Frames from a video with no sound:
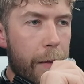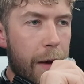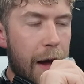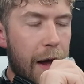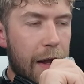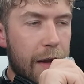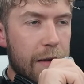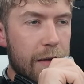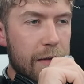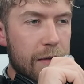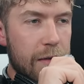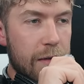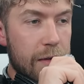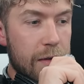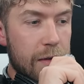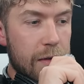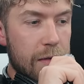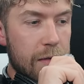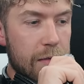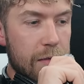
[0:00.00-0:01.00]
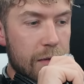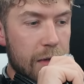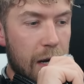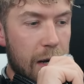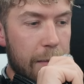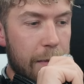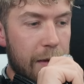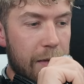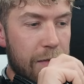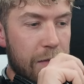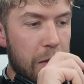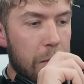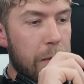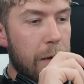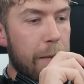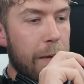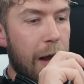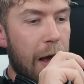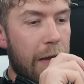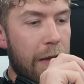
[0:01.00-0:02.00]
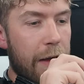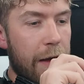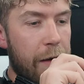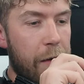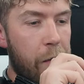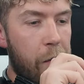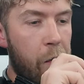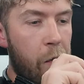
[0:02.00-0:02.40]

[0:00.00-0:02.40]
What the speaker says: and gonna meet a few people out there.